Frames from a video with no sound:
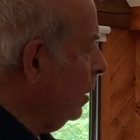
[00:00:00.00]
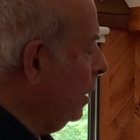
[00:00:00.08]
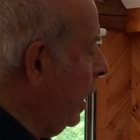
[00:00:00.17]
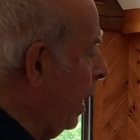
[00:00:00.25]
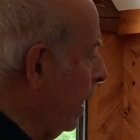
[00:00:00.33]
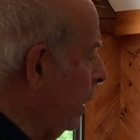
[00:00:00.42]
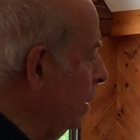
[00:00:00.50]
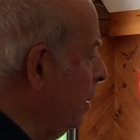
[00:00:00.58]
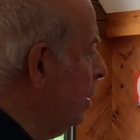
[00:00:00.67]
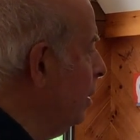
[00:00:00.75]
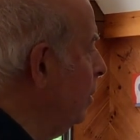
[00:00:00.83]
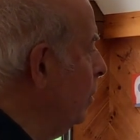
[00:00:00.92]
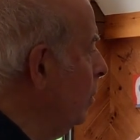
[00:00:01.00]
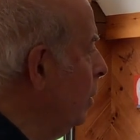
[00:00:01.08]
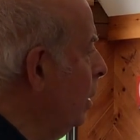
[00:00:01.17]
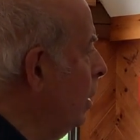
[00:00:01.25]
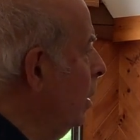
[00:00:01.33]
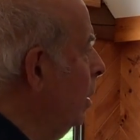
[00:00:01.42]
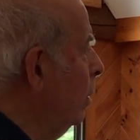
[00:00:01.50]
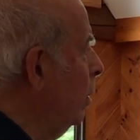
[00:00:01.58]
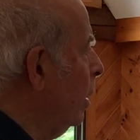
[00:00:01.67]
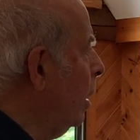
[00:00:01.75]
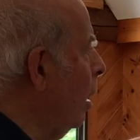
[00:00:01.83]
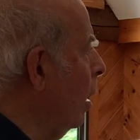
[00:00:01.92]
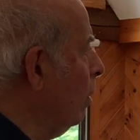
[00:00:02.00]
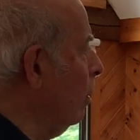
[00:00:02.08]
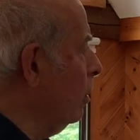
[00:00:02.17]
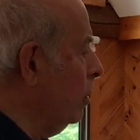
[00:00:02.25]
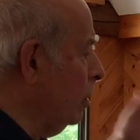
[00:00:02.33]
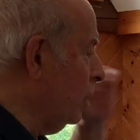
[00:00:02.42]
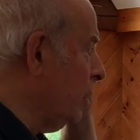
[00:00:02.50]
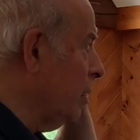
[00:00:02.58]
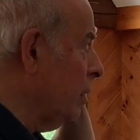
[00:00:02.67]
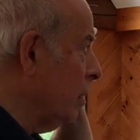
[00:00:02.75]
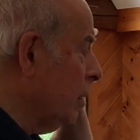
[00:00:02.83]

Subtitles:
case, the colors,